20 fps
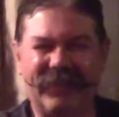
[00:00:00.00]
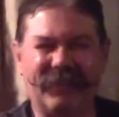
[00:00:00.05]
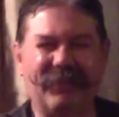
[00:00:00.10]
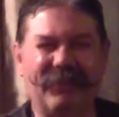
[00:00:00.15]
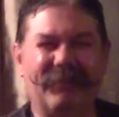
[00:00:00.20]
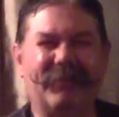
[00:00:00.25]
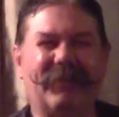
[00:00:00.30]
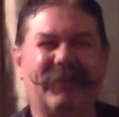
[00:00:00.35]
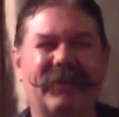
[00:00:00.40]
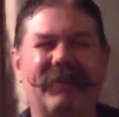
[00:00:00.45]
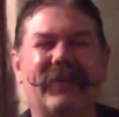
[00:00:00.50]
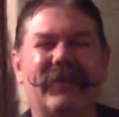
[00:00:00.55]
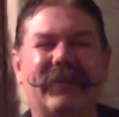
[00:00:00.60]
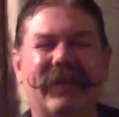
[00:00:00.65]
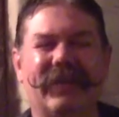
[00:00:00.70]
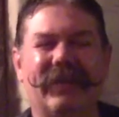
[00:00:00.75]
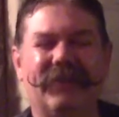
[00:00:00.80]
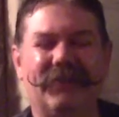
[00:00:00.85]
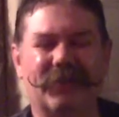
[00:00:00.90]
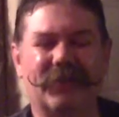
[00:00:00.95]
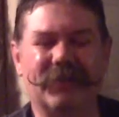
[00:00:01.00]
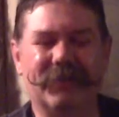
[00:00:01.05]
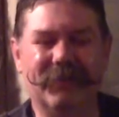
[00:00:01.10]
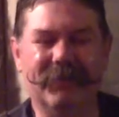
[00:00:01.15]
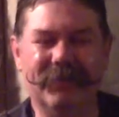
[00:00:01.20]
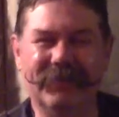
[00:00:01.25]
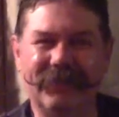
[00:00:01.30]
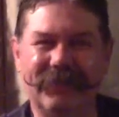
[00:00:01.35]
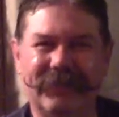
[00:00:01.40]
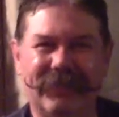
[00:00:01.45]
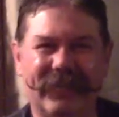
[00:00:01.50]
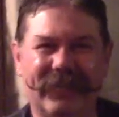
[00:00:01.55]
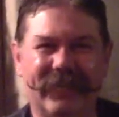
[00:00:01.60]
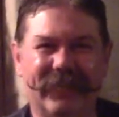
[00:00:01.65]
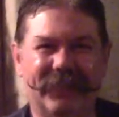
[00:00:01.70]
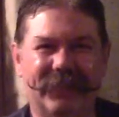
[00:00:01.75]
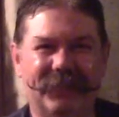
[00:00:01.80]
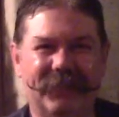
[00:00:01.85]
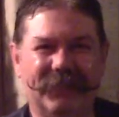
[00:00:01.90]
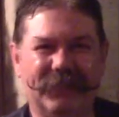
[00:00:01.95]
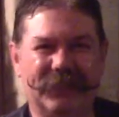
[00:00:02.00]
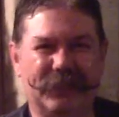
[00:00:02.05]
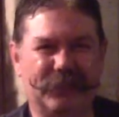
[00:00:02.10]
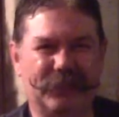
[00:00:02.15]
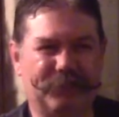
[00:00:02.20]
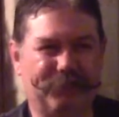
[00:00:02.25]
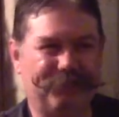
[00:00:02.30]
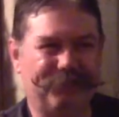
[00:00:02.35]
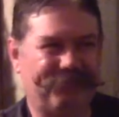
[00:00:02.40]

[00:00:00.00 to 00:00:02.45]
remember about California Music Channel was